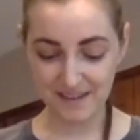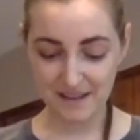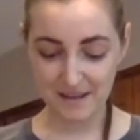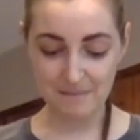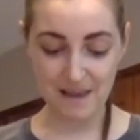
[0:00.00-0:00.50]

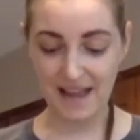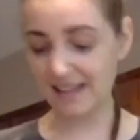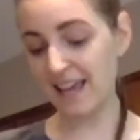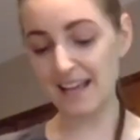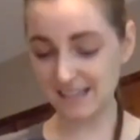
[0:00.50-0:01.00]

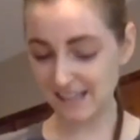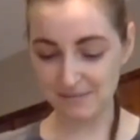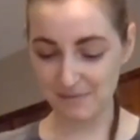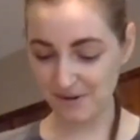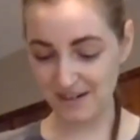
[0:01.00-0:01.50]
pancakes this
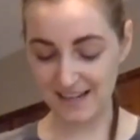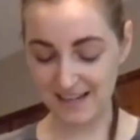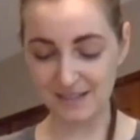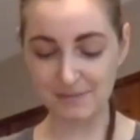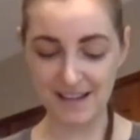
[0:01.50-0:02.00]
morning. I
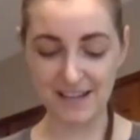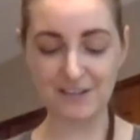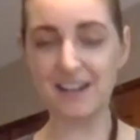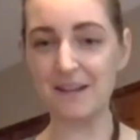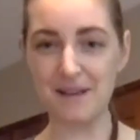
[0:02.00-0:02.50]
was making
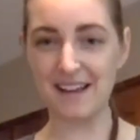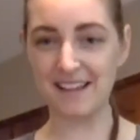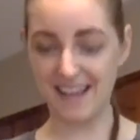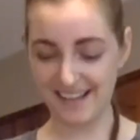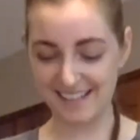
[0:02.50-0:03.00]
Cricut
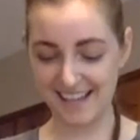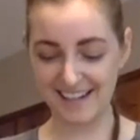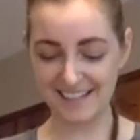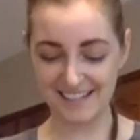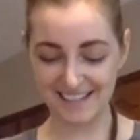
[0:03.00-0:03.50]
pancakes
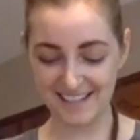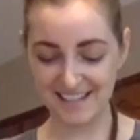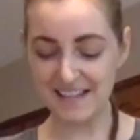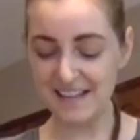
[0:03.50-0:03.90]
actually.